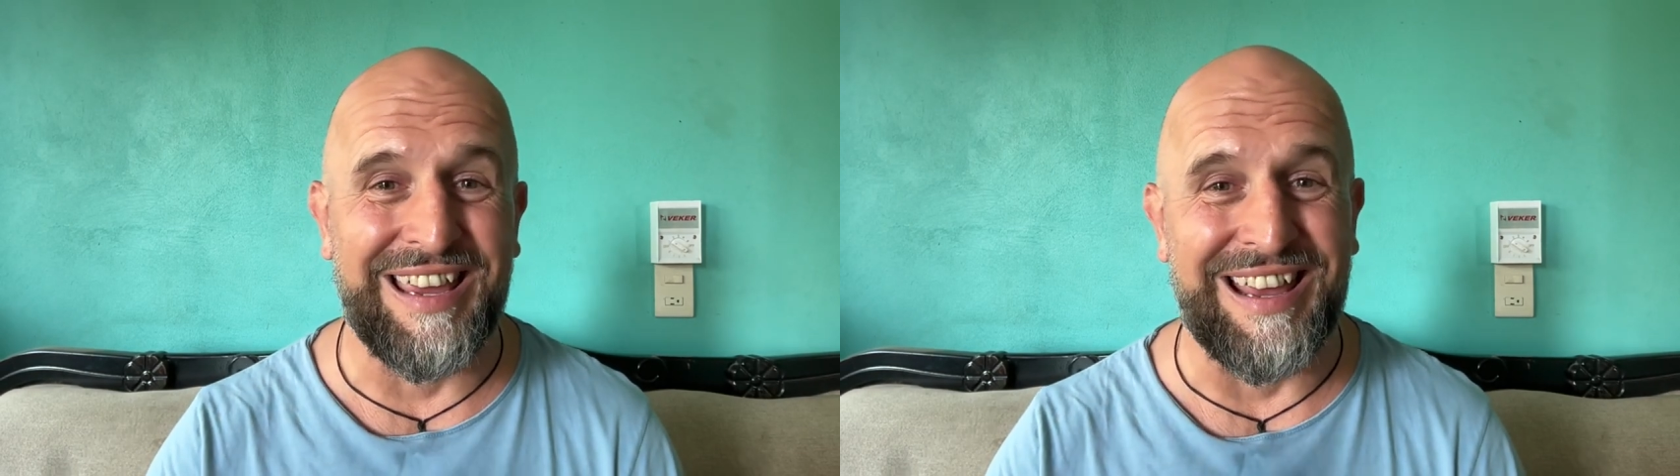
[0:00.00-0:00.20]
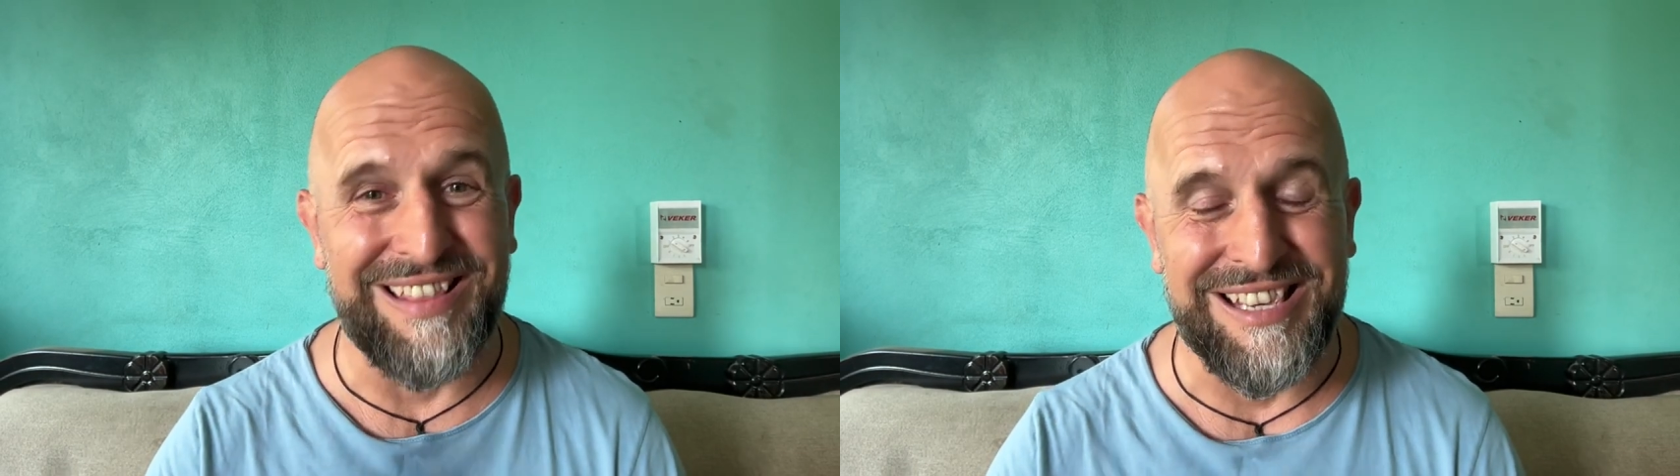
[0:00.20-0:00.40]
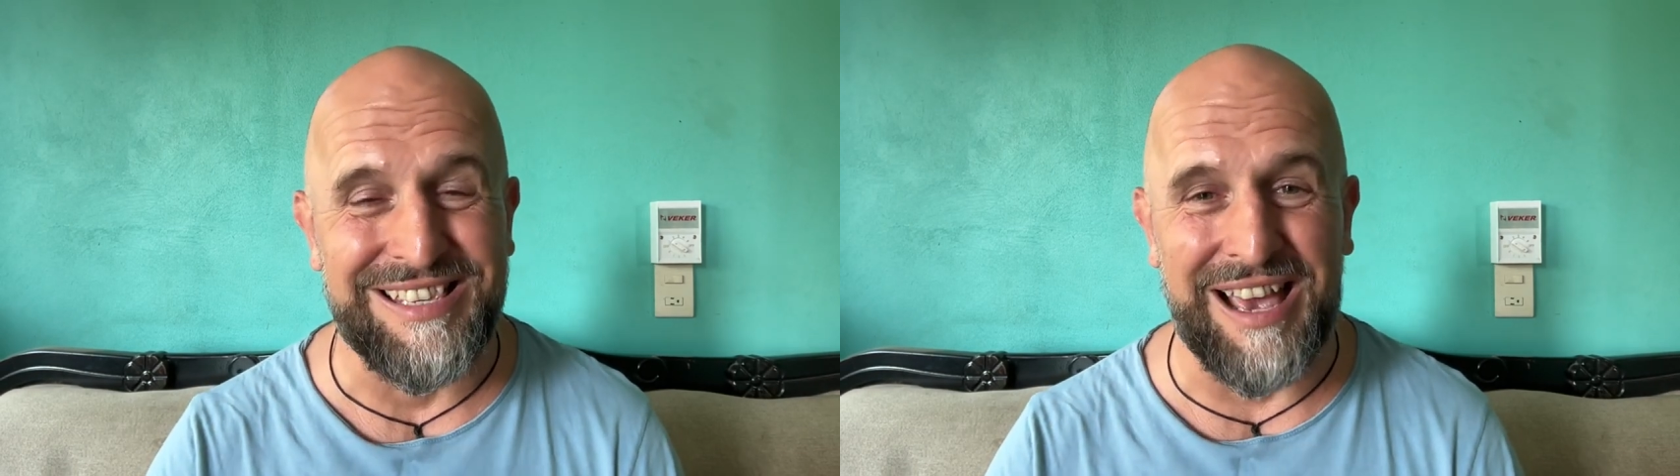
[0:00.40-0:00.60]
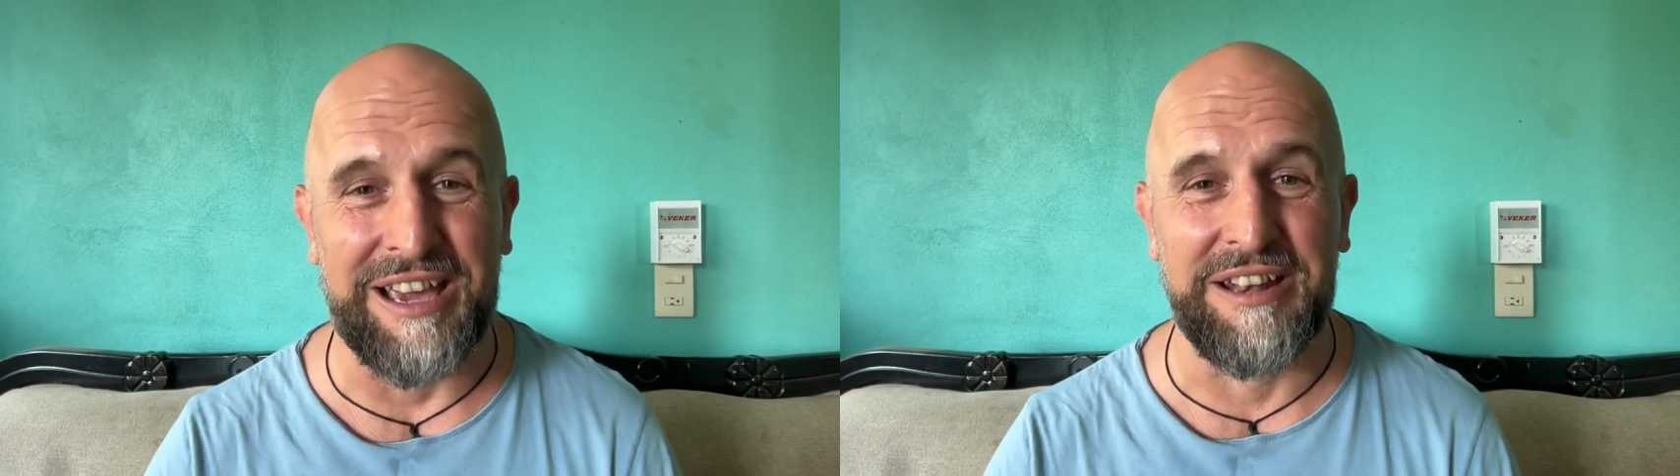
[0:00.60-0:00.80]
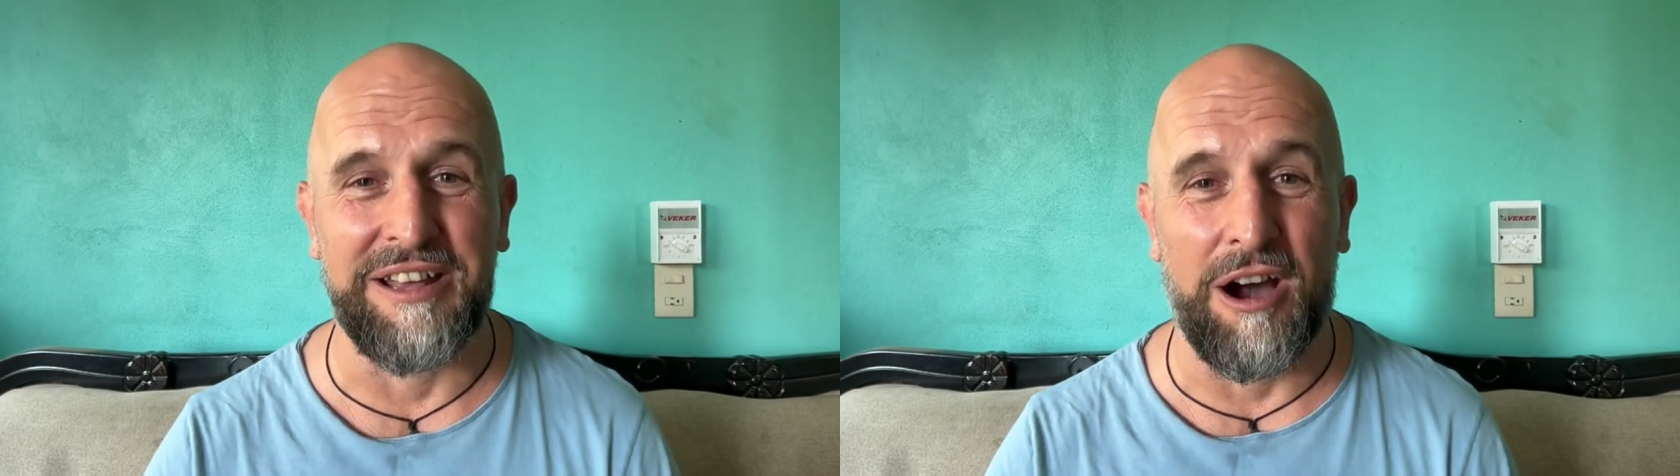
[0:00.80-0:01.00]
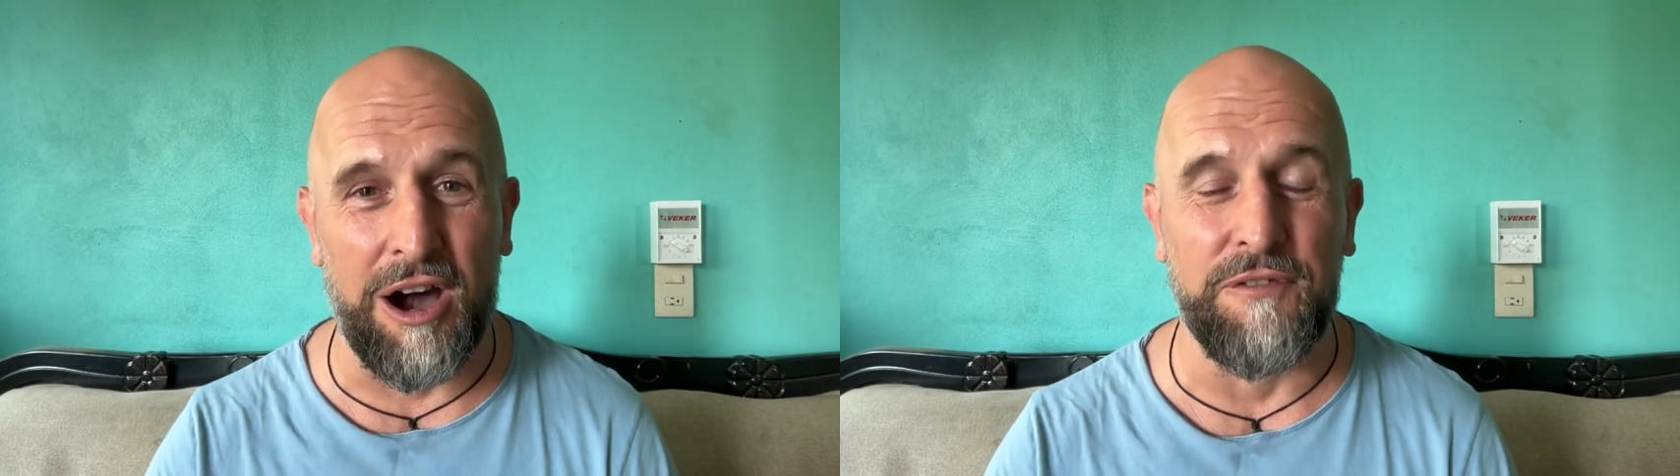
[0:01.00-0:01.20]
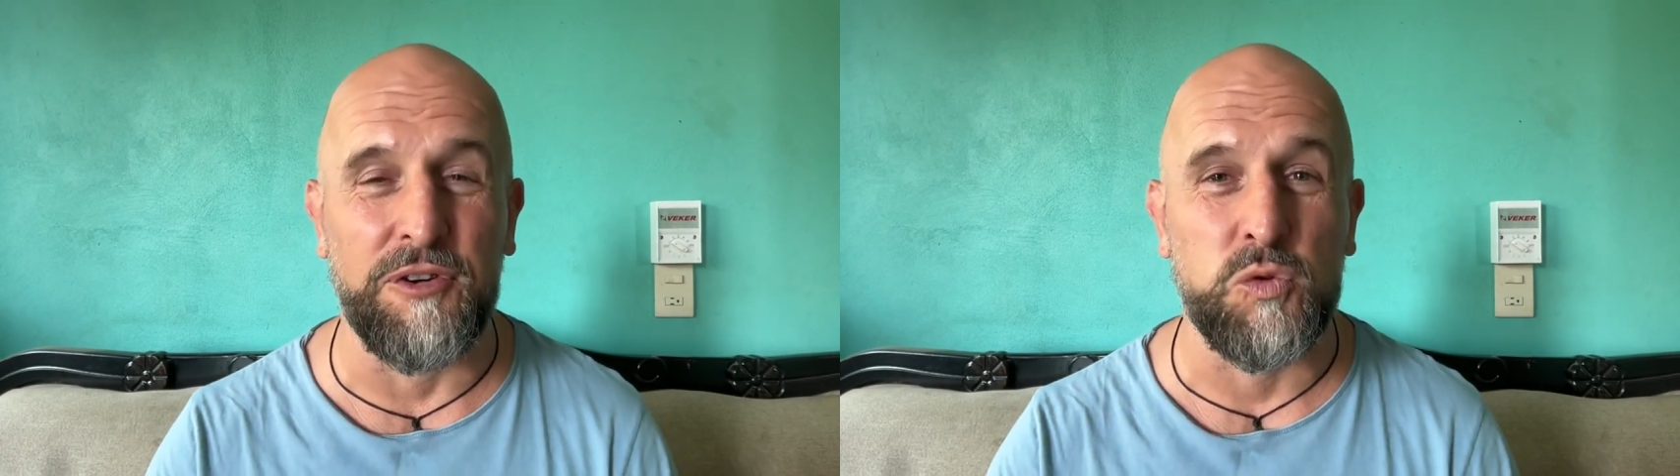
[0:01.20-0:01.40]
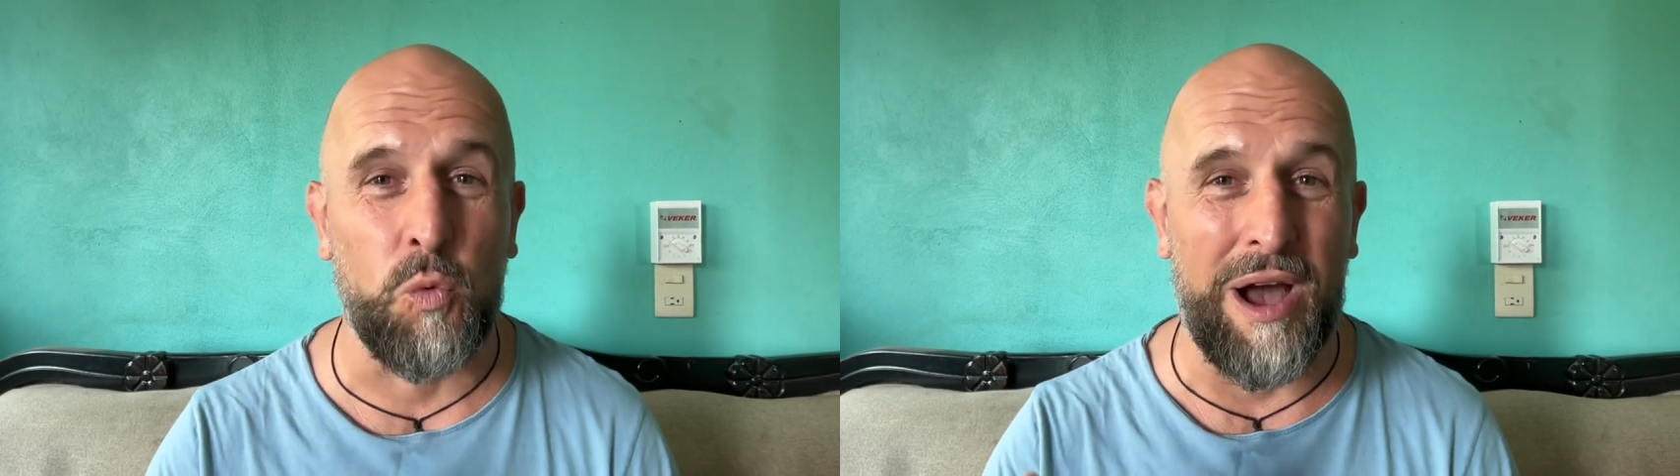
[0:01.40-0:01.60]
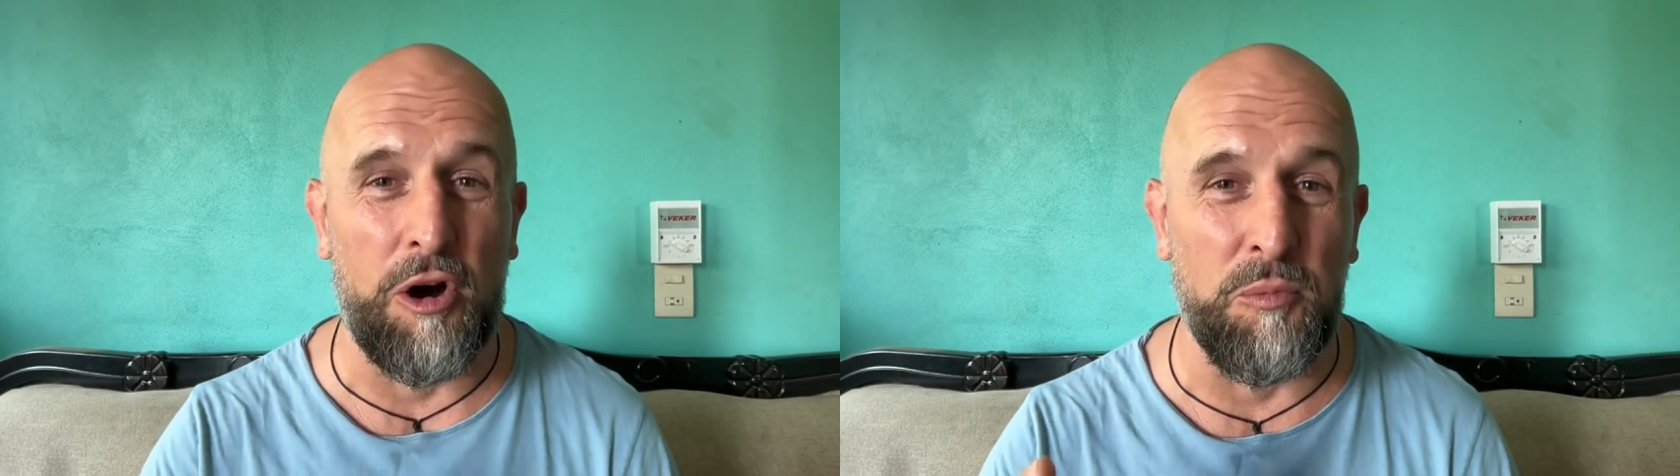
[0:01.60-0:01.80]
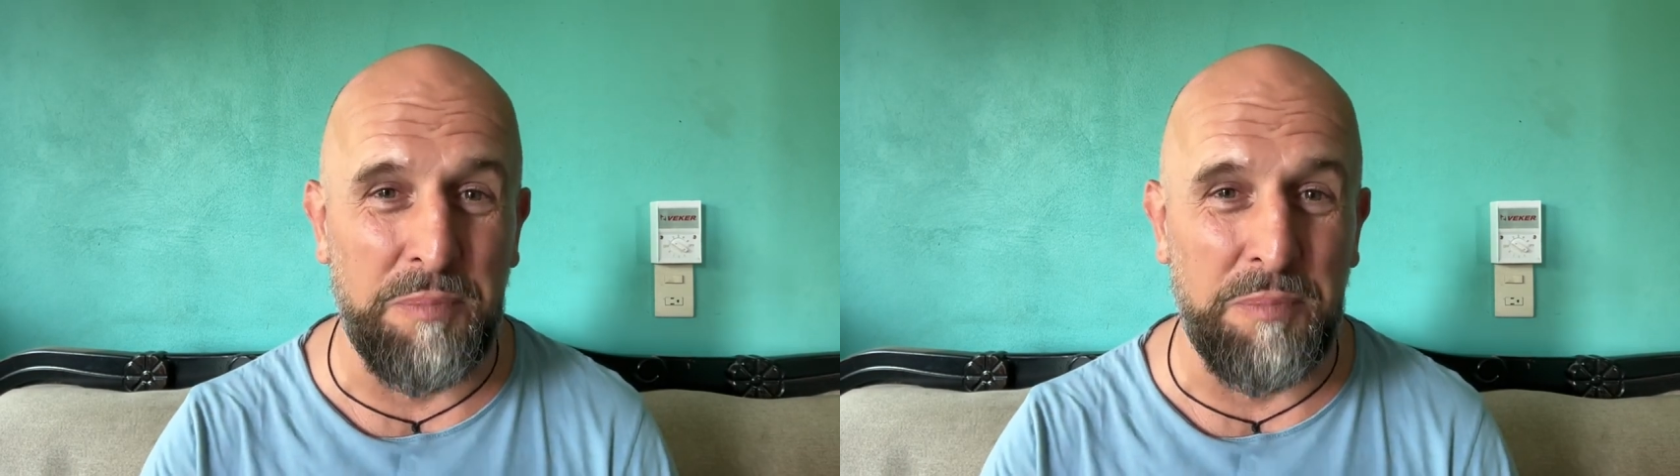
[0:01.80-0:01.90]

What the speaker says: in the second half as well.